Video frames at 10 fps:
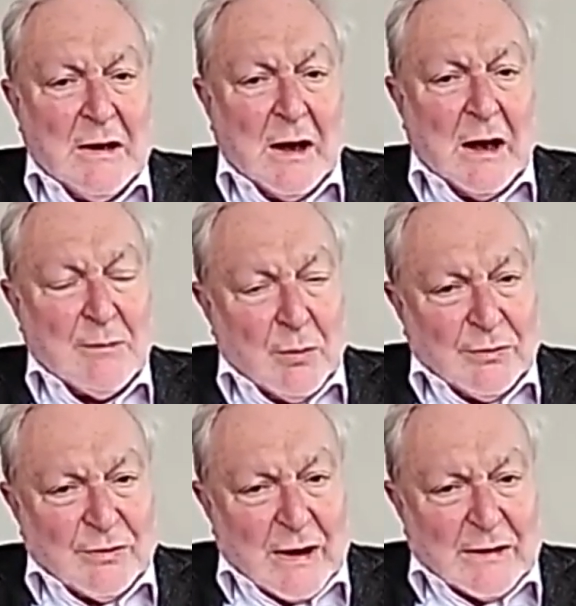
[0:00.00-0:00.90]
I
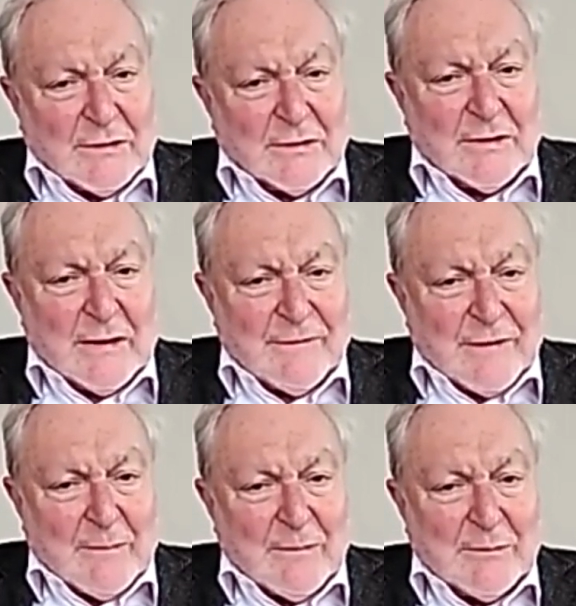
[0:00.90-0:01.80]
want that, and their
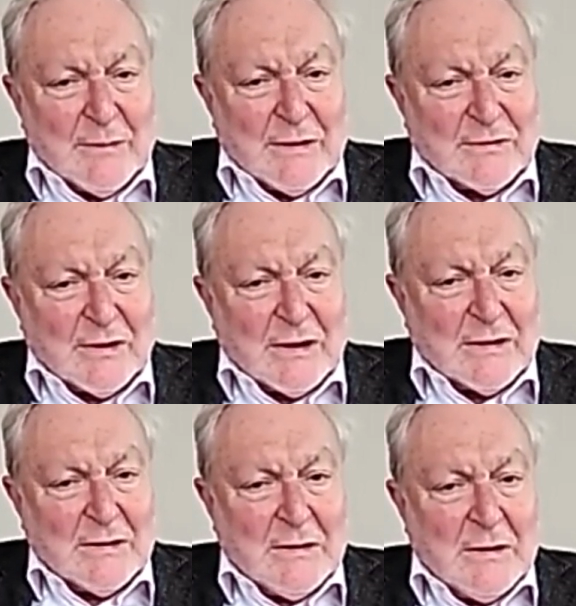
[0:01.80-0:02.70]
family may
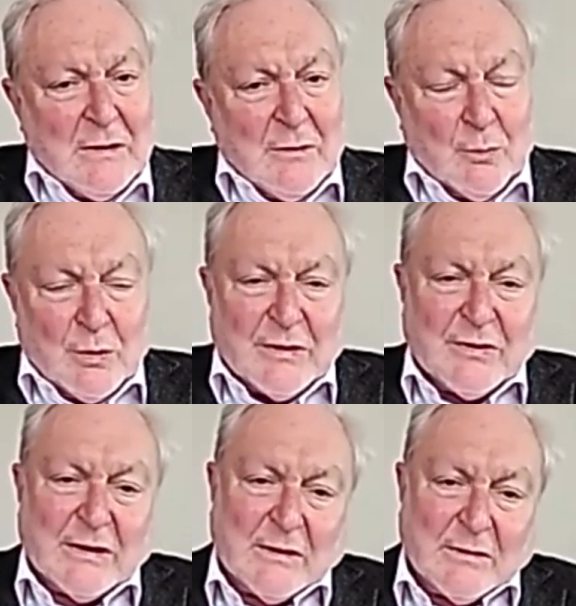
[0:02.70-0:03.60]
say, we
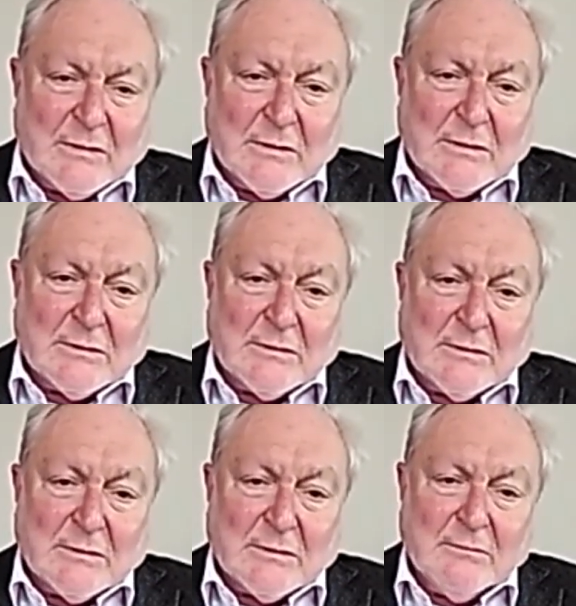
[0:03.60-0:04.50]
think that
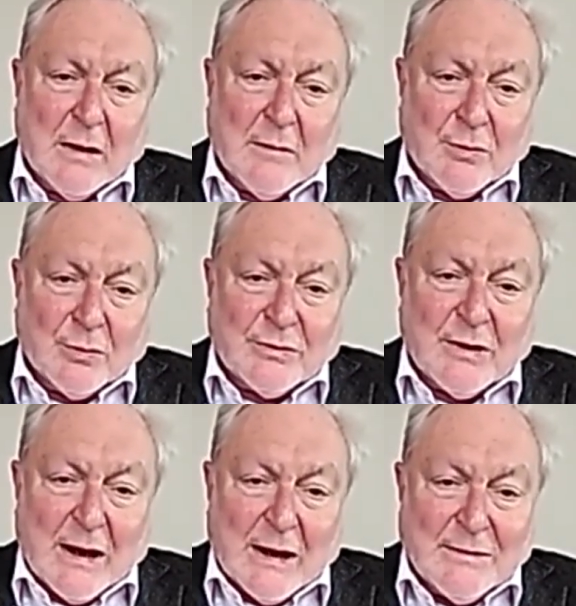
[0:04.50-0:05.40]
mum or
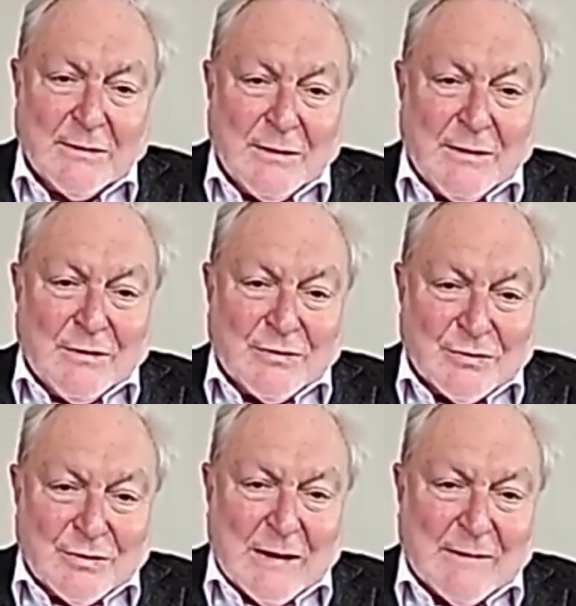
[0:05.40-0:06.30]
dad
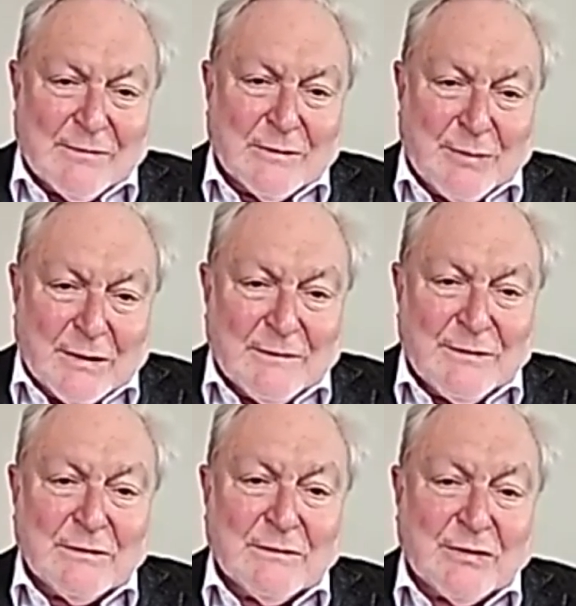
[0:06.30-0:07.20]
should have the
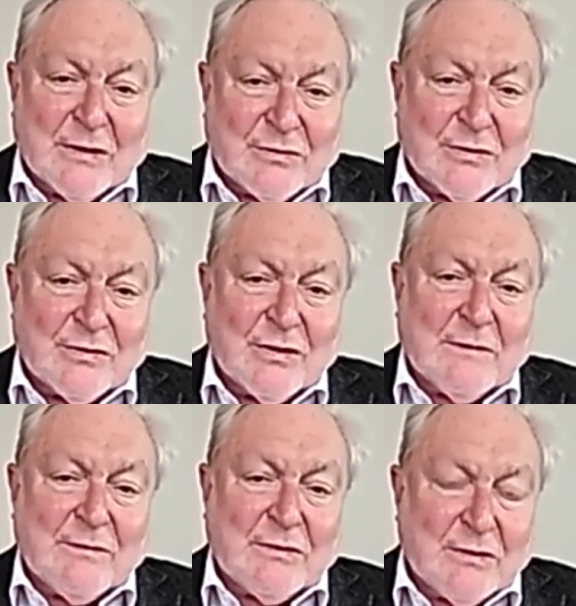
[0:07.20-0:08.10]
benefit of such a
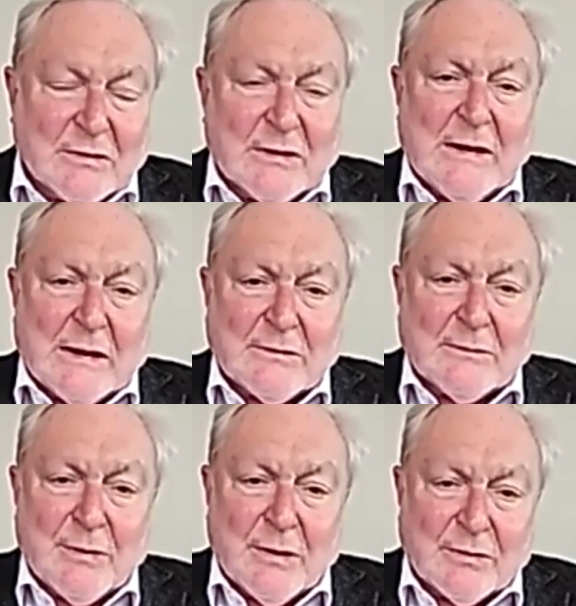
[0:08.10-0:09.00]
service in the latter
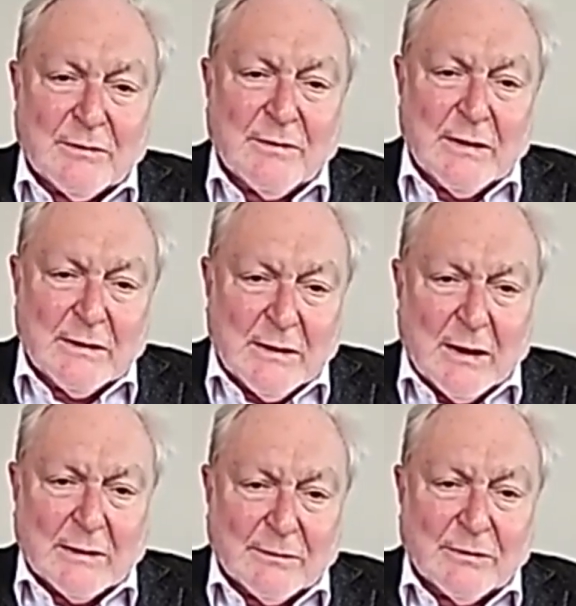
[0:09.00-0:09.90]
part of their
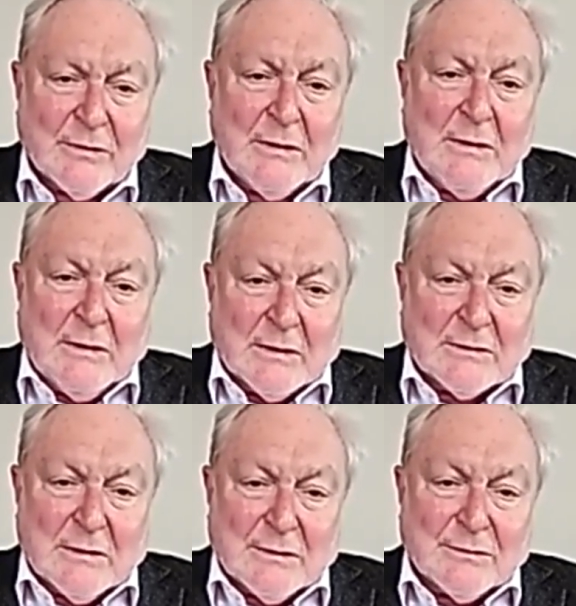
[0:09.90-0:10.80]
lives. And
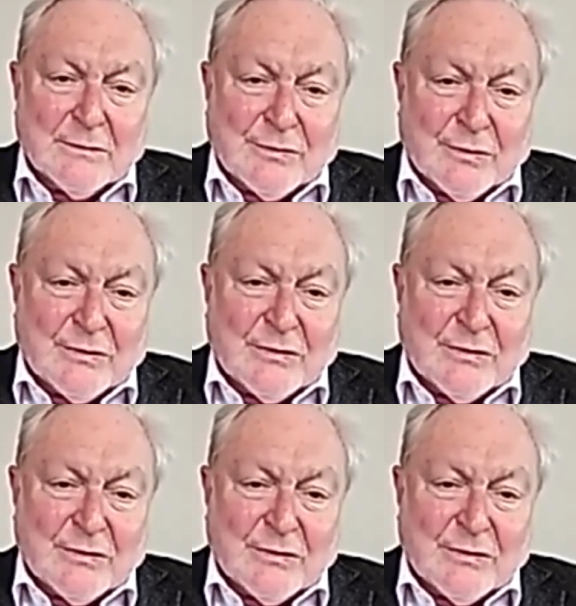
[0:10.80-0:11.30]
the local authority